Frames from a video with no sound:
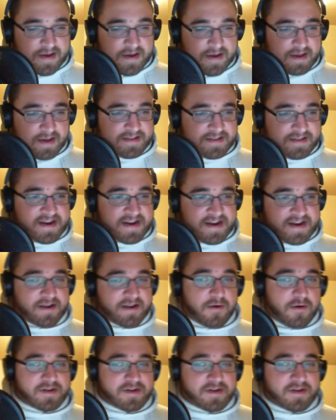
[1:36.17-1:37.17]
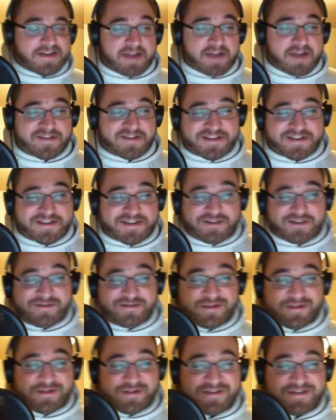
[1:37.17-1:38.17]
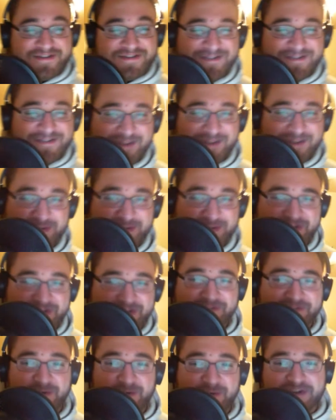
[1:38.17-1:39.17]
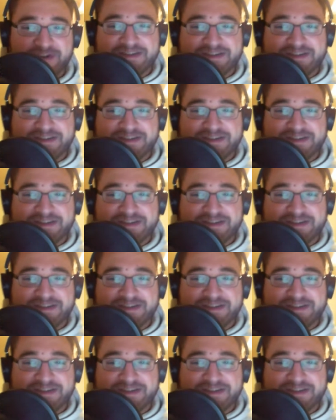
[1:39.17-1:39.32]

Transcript: kind of go over. It's kind of a slow news week, of course.